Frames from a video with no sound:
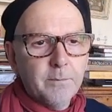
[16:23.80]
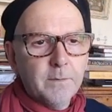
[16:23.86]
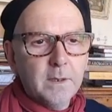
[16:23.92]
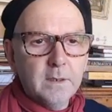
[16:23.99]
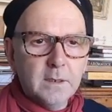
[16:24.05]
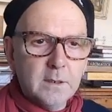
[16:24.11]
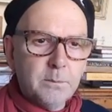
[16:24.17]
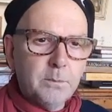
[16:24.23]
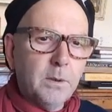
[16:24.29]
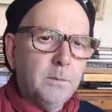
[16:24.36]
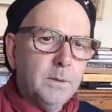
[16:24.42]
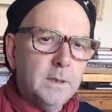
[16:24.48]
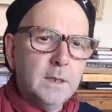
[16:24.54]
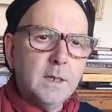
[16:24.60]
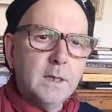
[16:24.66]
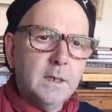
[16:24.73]
and there's
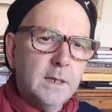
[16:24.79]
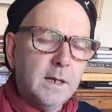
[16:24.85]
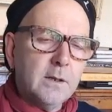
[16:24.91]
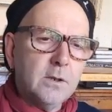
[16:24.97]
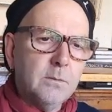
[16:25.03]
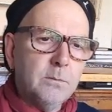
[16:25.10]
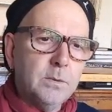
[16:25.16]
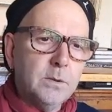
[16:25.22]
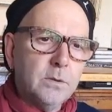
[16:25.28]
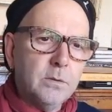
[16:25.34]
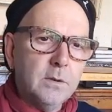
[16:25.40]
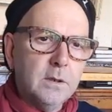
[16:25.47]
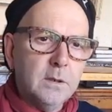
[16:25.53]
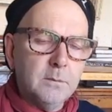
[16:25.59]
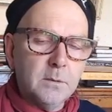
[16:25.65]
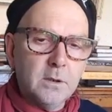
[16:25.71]
probably a connection
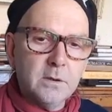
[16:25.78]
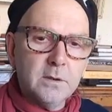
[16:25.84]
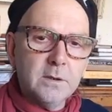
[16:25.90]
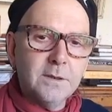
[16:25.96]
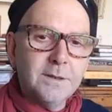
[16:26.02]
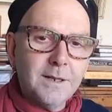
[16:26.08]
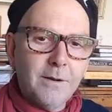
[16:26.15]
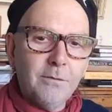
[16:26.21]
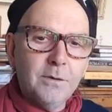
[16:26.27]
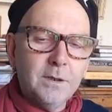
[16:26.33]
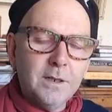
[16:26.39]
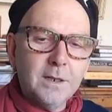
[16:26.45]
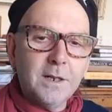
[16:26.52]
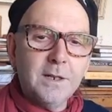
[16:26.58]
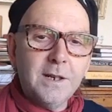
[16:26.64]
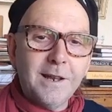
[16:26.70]
between them, because there's definitely
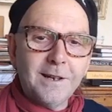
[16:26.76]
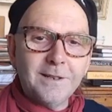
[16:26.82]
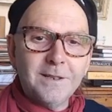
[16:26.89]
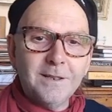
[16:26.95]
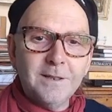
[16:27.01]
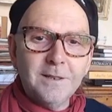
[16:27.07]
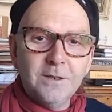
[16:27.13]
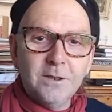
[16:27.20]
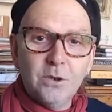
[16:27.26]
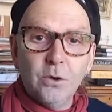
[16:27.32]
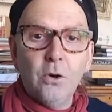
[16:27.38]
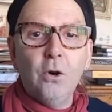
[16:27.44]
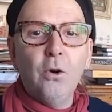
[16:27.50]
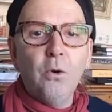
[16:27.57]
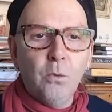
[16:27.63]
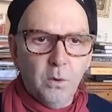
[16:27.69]
a connecting
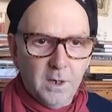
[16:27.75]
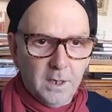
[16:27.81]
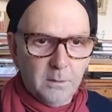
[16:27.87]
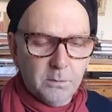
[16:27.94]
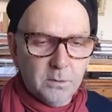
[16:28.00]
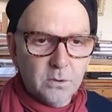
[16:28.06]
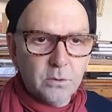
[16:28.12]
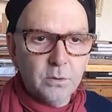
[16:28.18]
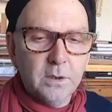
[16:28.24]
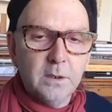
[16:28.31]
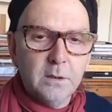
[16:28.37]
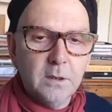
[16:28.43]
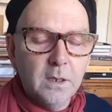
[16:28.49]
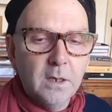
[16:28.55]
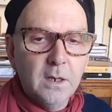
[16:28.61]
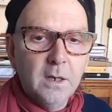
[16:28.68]
doorway
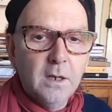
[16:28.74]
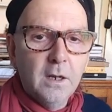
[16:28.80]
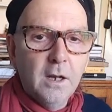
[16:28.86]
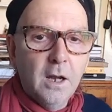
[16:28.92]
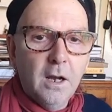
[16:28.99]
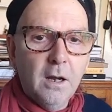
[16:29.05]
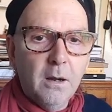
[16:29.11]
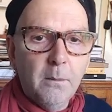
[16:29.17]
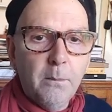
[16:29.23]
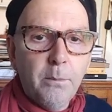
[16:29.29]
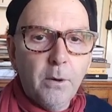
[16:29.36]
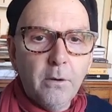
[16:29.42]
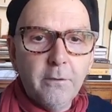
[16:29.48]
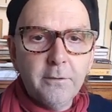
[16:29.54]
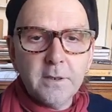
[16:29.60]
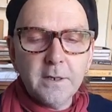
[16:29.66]
between
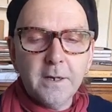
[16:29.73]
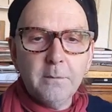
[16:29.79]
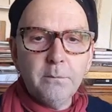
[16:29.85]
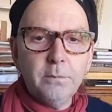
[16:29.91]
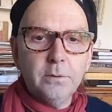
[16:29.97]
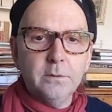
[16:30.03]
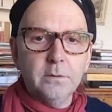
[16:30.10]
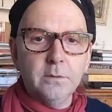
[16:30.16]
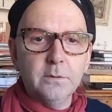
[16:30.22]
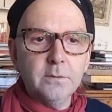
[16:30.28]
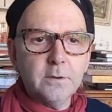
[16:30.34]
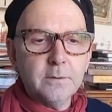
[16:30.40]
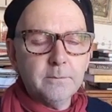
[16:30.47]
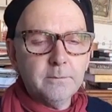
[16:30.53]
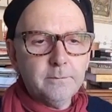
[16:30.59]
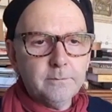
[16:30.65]
both
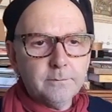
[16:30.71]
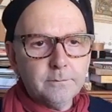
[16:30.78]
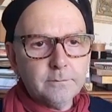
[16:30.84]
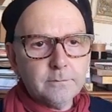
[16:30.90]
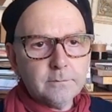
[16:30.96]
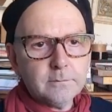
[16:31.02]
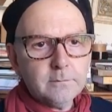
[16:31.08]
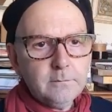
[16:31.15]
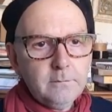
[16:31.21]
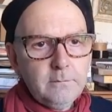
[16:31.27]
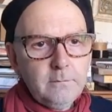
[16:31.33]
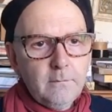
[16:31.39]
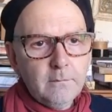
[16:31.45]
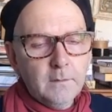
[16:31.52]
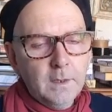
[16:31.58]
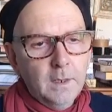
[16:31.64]
temples.
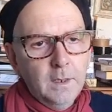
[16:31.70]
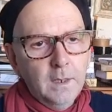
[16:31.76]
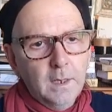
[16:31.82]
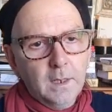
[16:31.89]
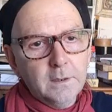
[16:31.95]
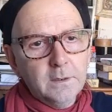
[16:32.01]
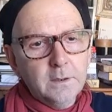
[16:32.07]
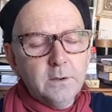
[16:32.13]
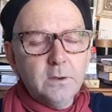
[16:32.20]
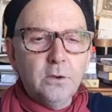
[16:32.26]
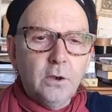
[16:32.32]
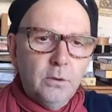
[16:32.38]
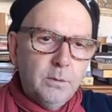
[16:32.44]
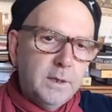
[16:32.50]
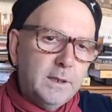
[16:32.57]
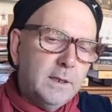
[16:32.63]
And the
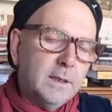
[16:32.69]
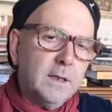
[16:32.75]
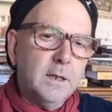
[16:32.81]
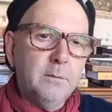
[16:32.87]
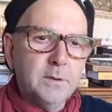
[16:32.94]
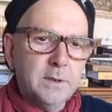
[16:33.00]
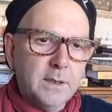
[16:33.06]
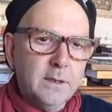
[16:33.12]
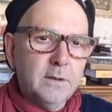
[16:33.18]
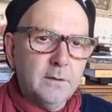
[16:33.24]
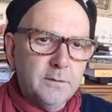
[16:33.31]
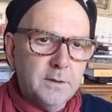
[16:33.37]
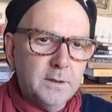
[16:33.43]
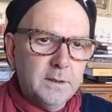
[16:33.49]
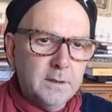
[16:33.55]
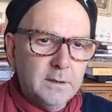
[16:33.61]
doorway that comes out
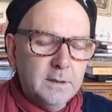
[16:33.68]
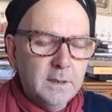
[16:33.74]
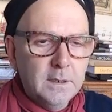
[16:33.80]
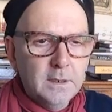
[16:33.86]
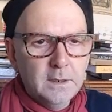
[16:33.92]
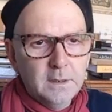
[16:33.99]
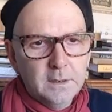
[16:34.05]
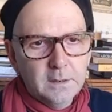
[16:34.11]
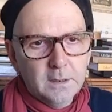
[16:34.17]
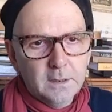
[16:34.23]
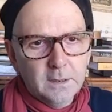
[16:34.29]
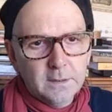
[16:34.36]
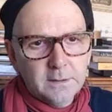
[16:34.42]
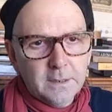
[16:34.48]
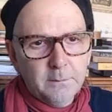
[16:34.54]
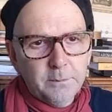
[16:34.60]
of the
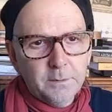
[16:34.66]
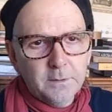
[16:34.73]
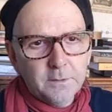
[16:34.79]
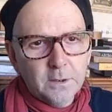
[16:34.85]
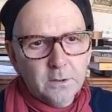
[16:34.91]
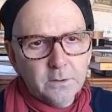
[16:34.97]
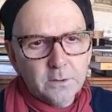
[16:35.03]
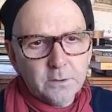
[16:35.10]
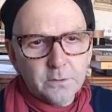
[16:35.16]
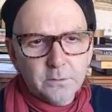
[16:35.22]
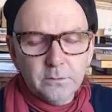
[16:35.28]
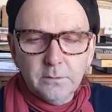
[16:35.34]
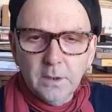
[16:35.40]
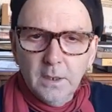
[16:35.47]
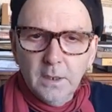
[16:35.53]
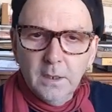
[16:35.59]
temple of
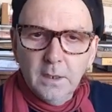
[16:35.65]
Khonsu